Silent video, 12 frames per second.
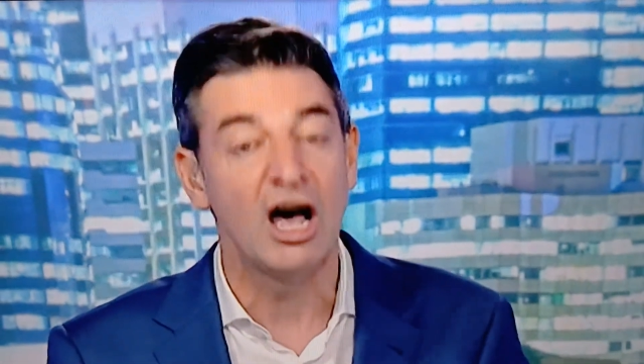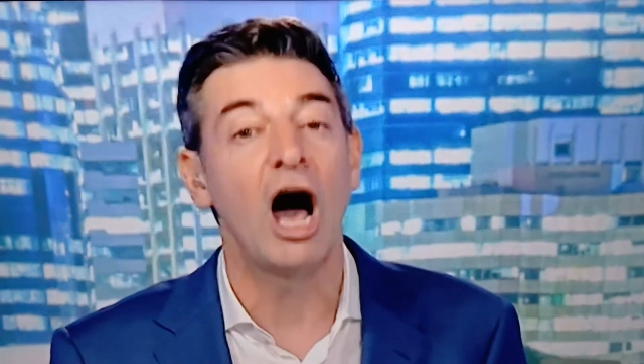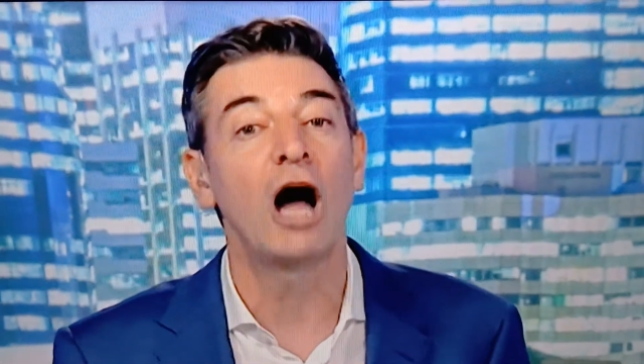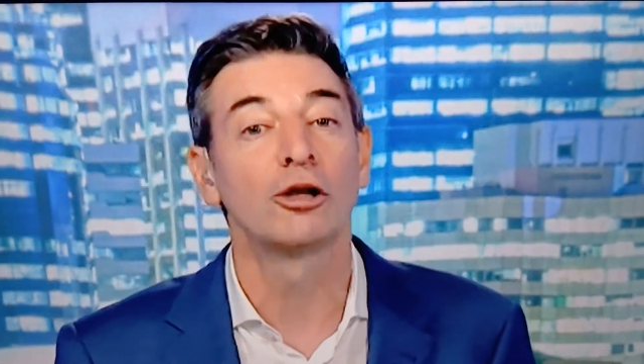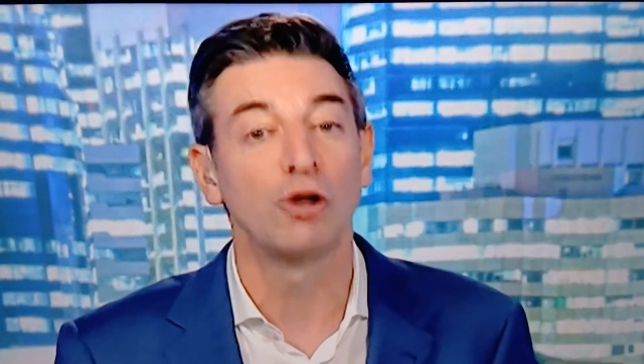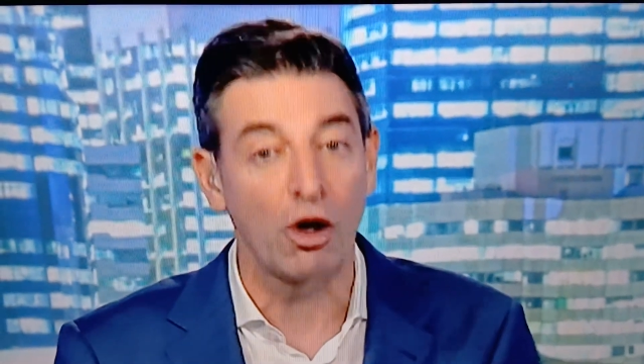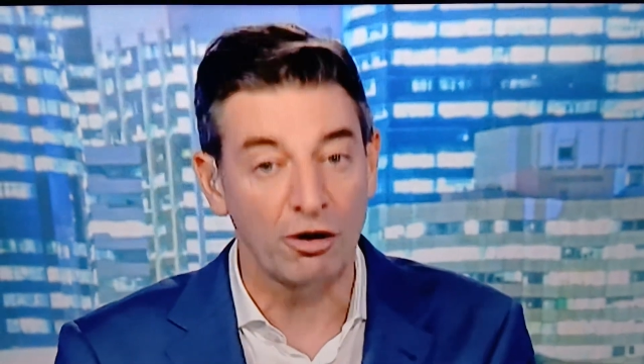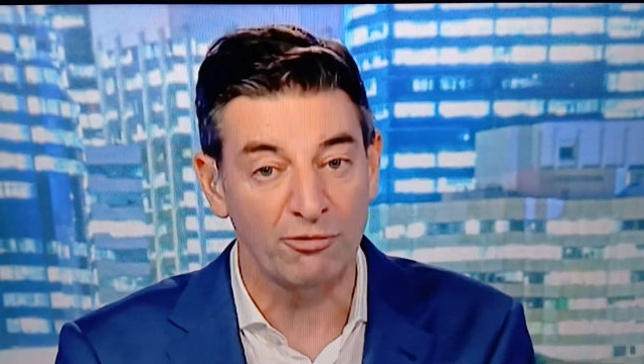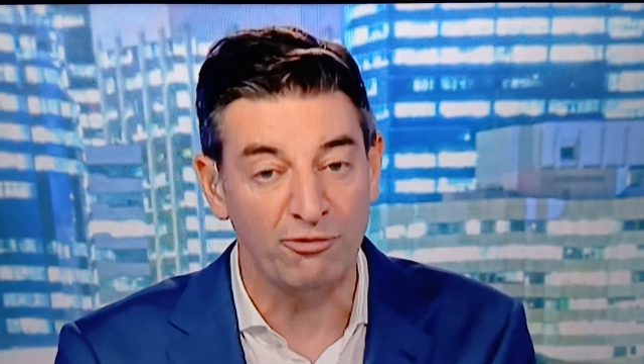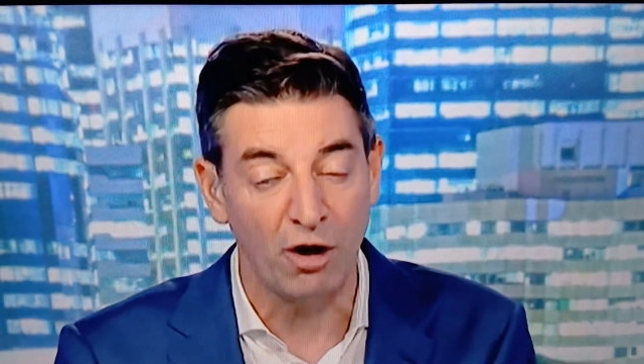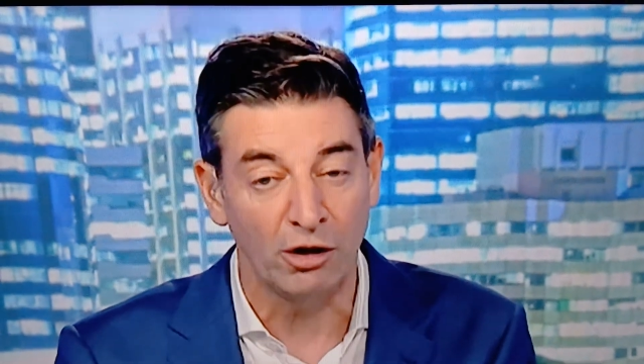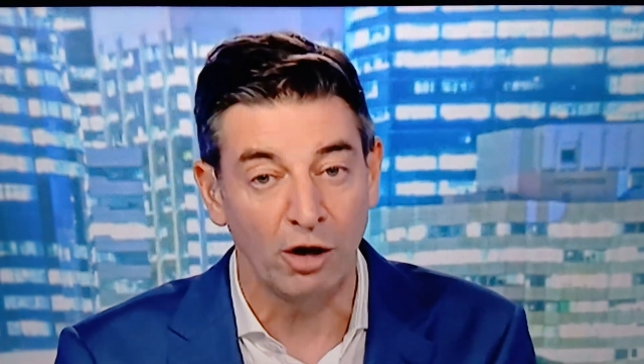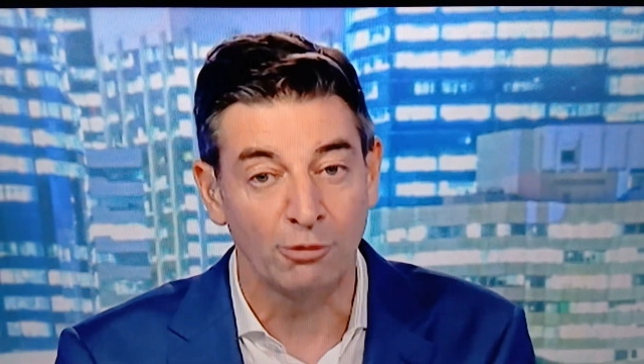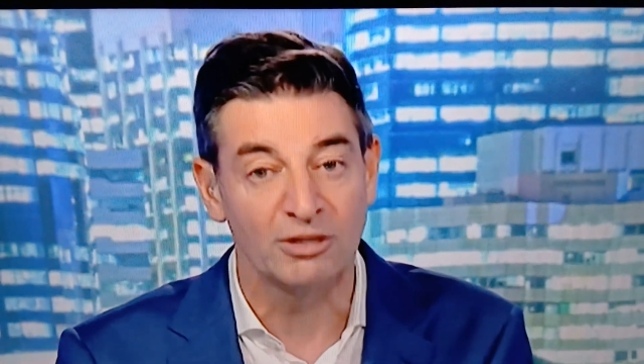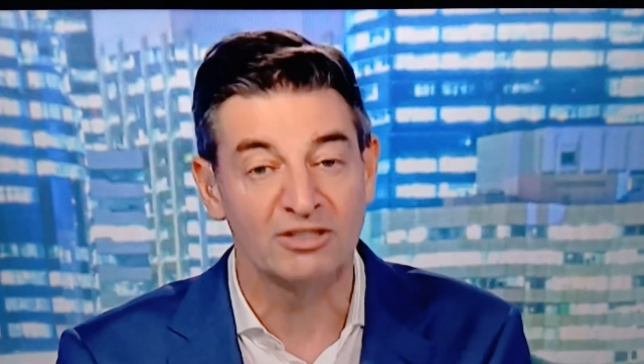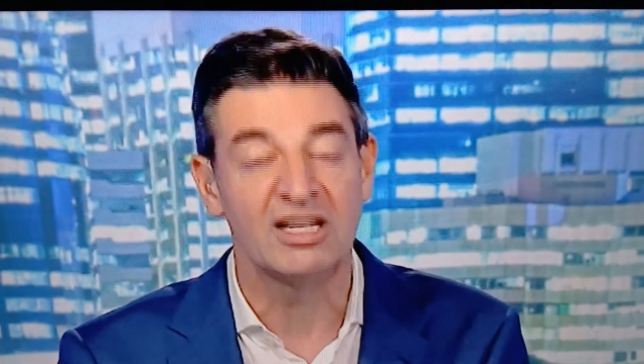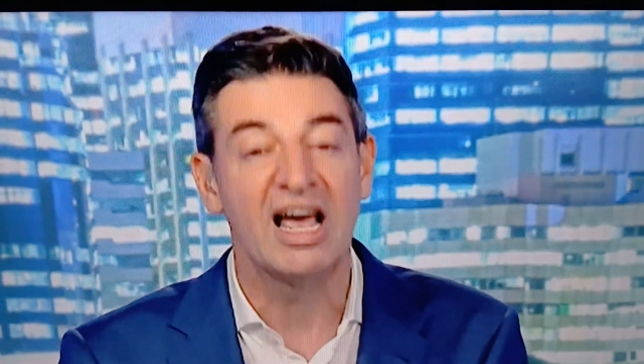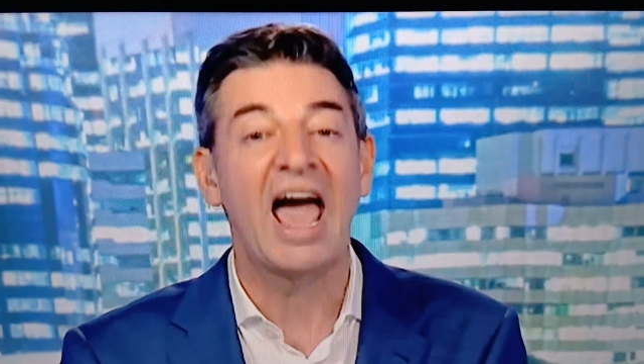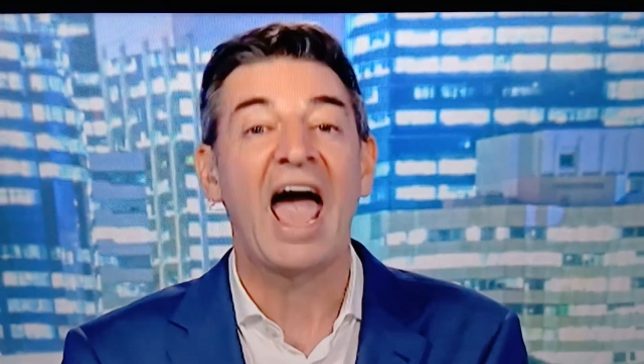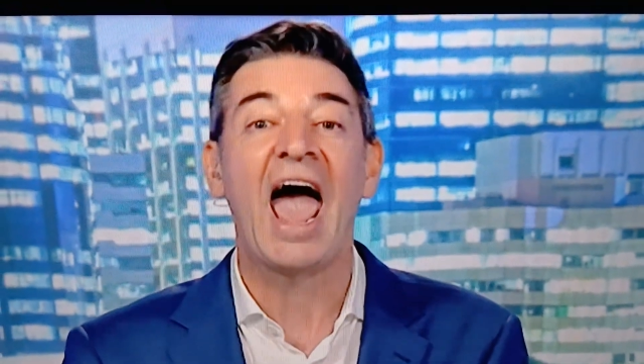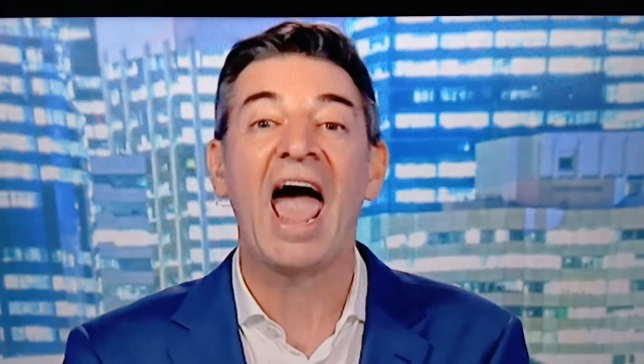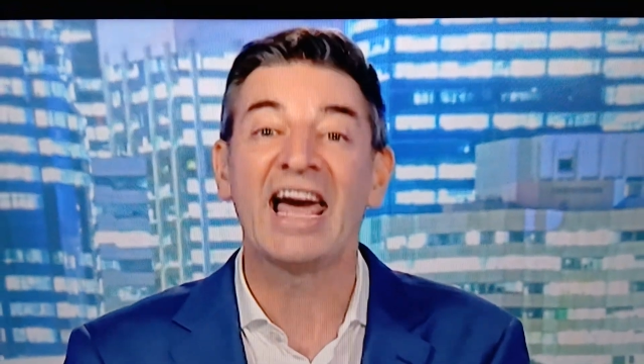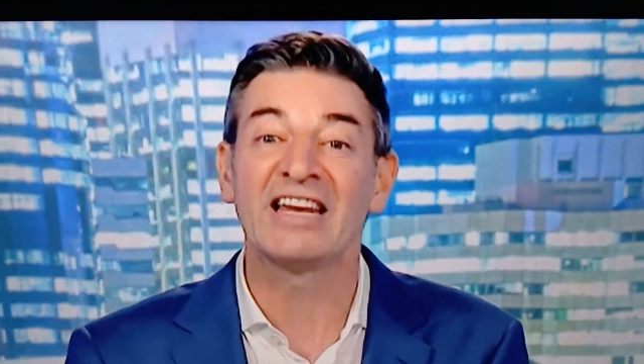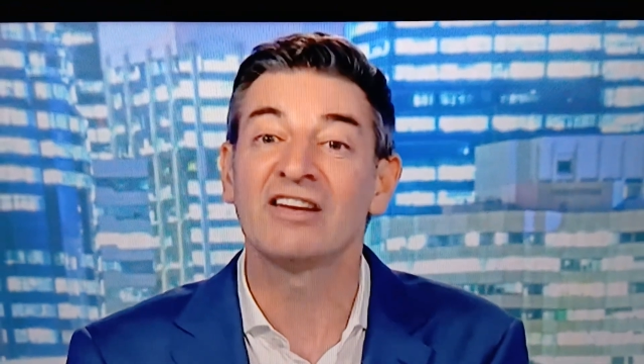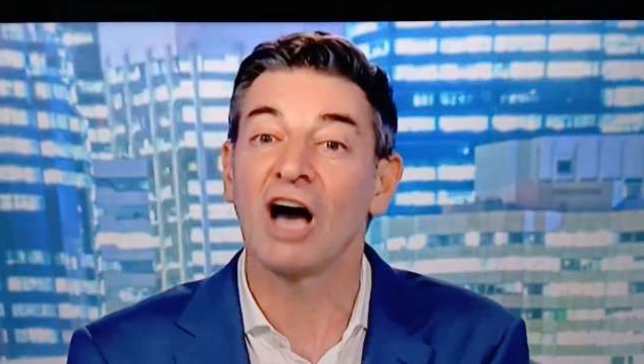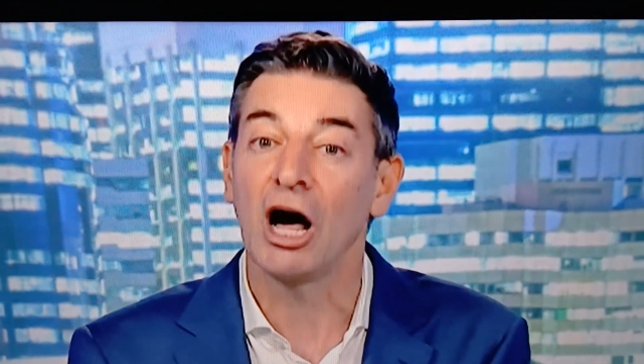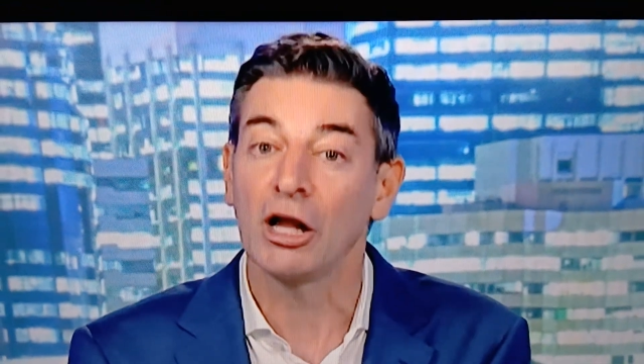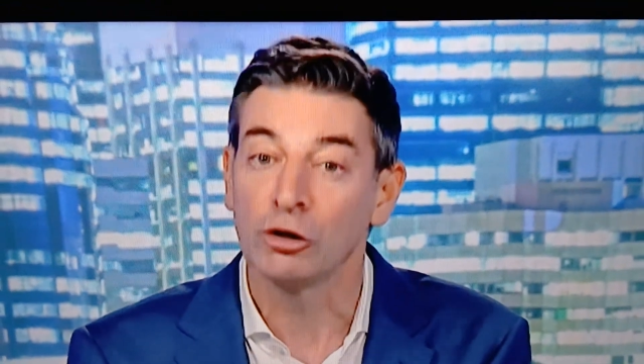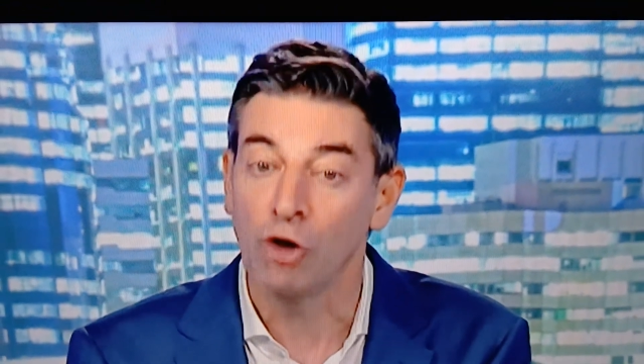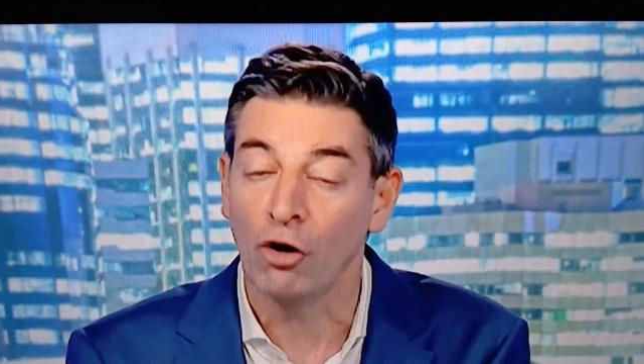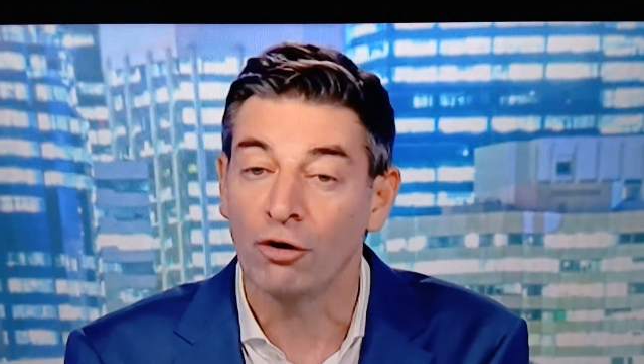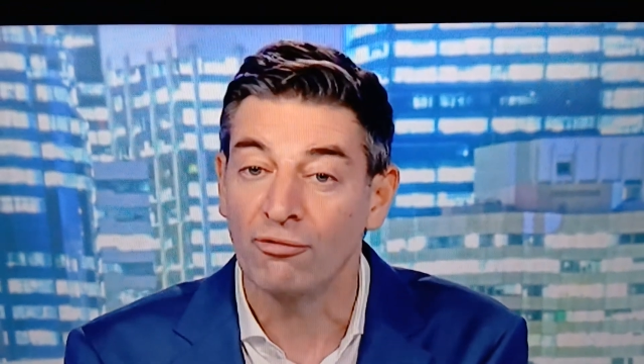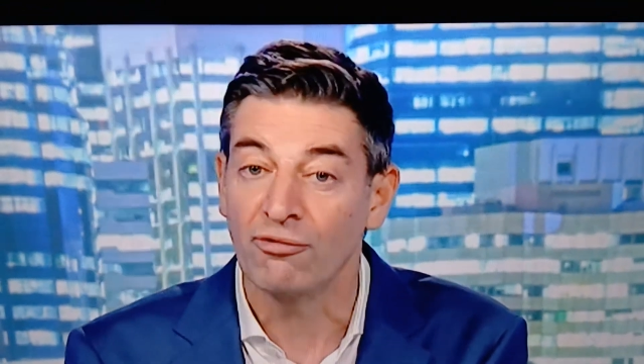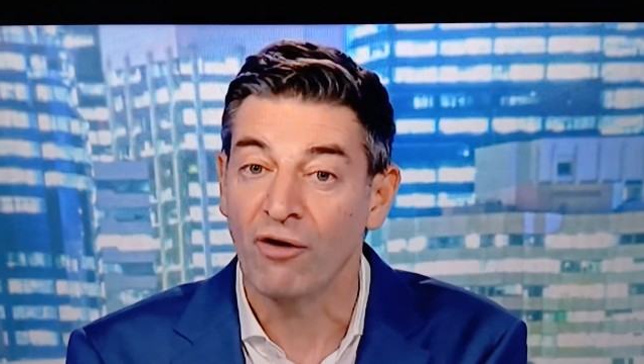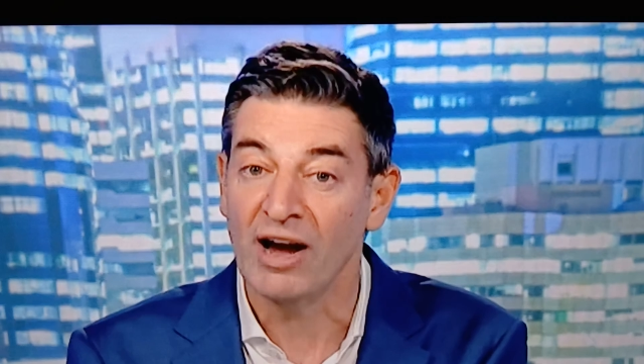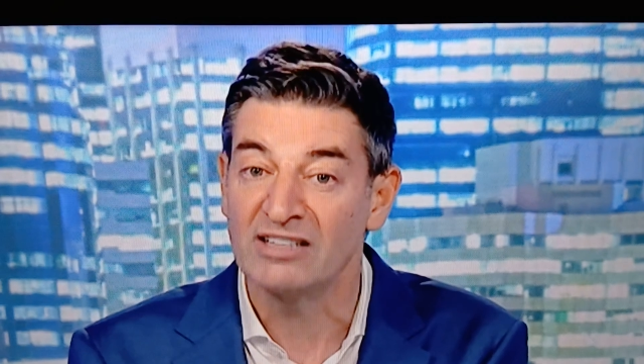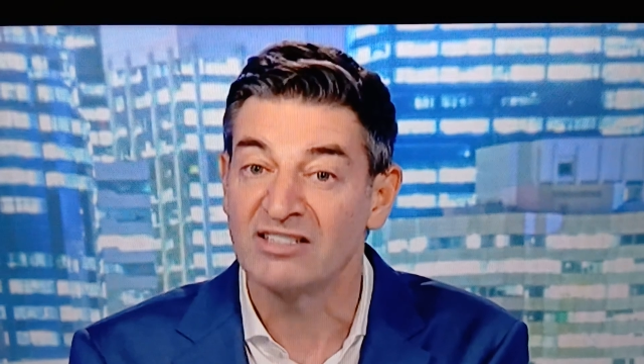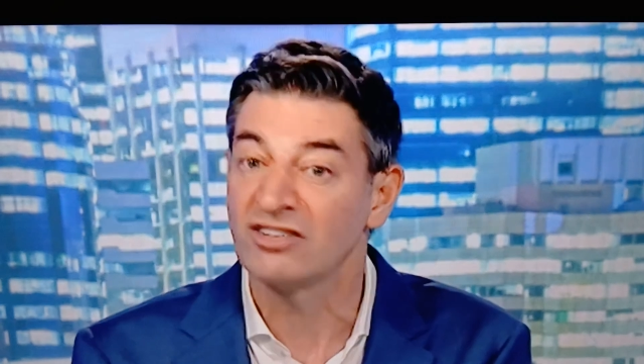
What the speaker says: a lot of followers, and a lot of friends.